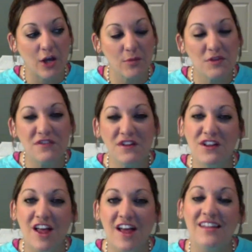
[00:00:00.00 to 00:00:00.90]
feel a
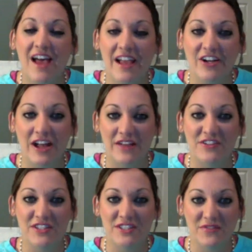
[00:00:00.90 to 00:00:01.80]
lot lighter after
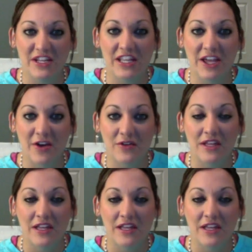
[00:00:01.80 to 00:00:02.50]
this video,